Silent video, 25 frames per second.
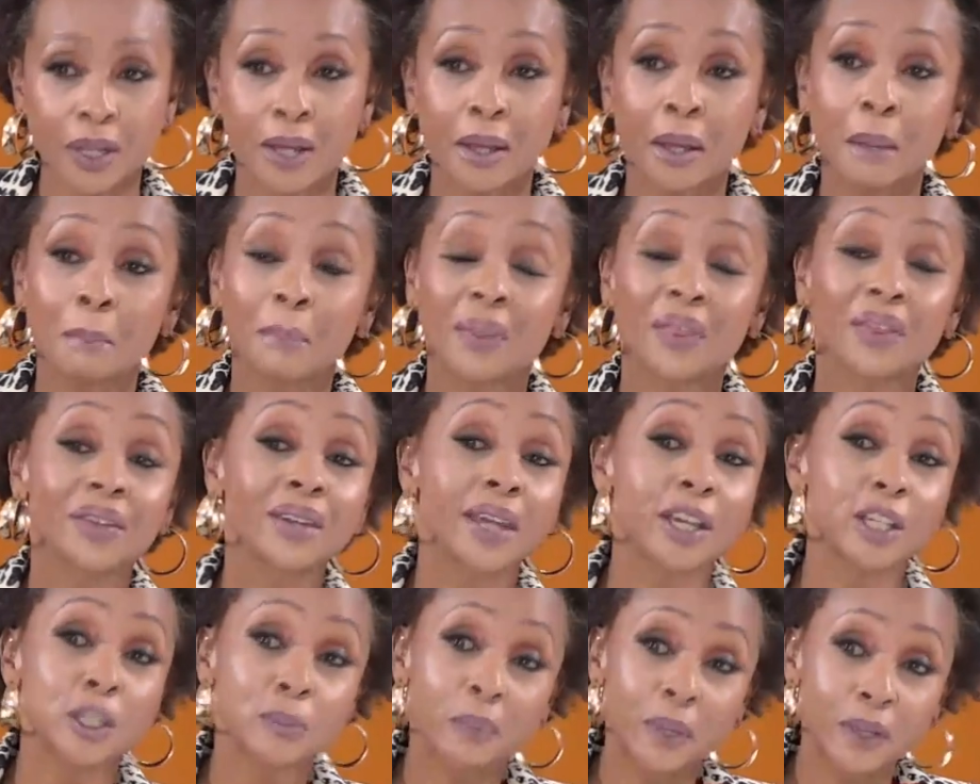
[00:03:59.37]
Yes. But the
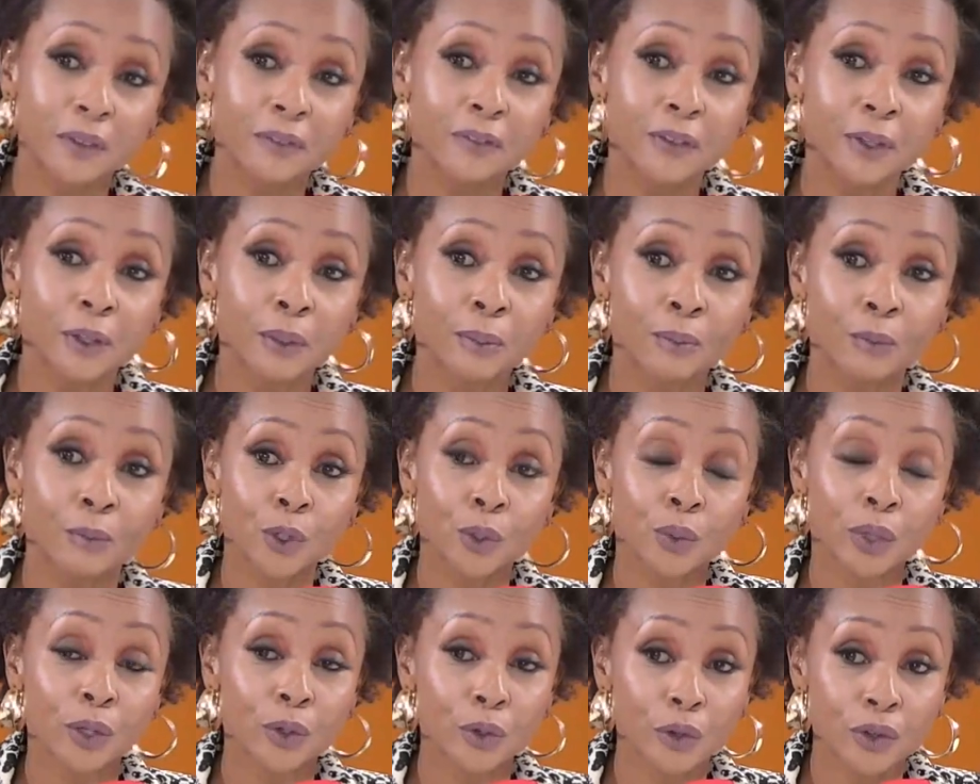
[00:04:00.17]
next big film
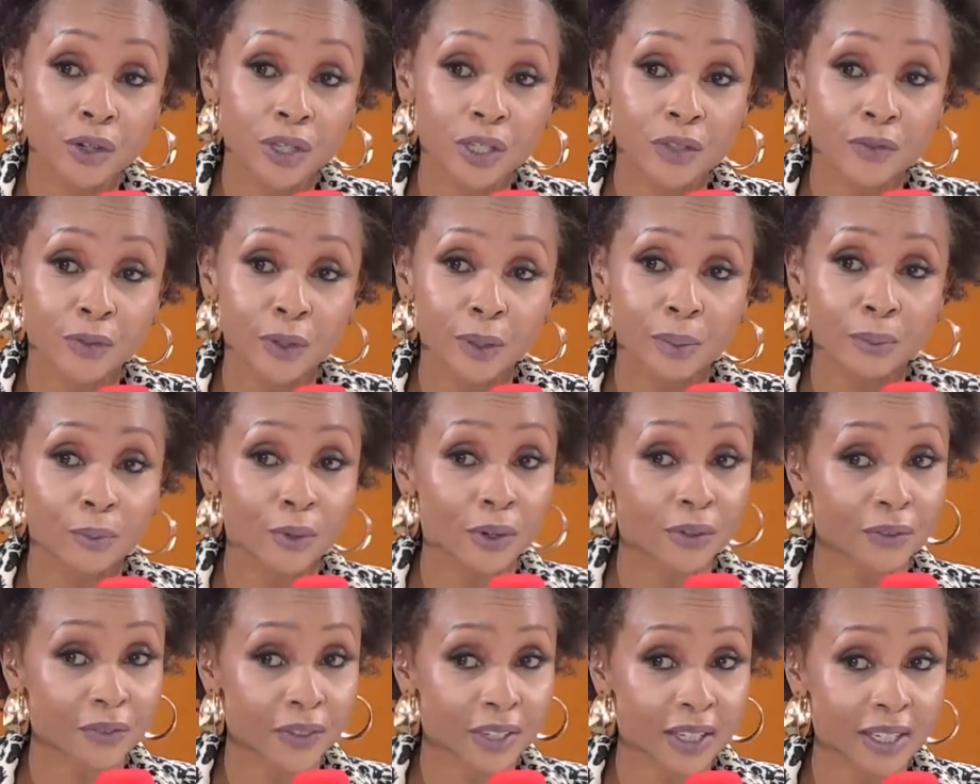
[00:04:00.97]
Wanuri's film
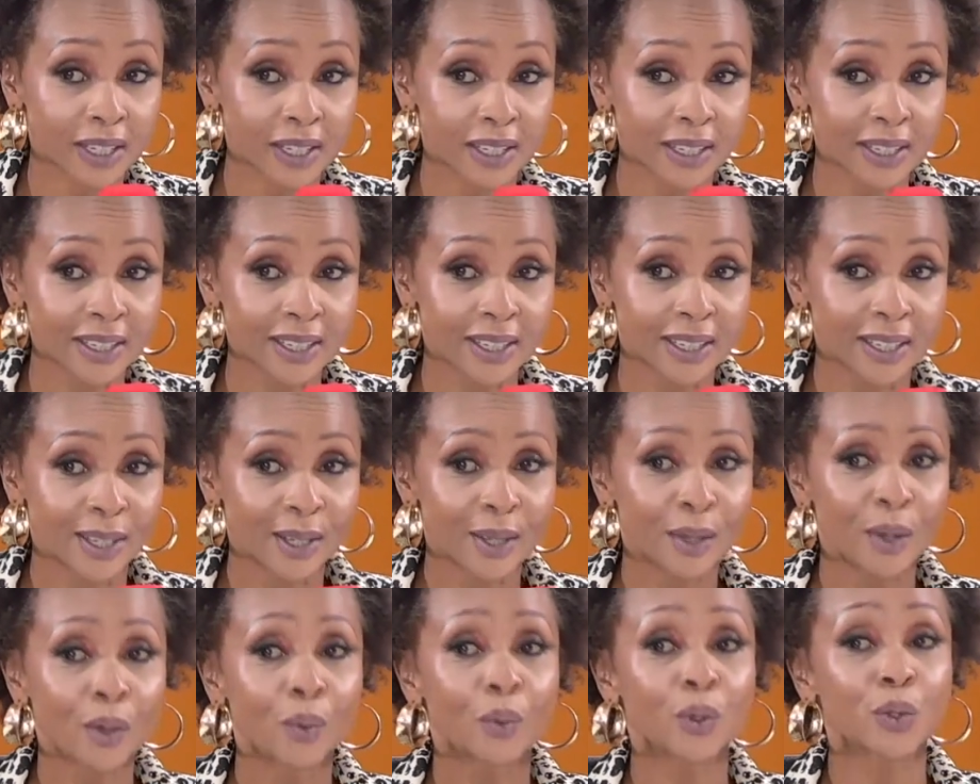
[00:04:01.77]
Rafiki, oh, wow.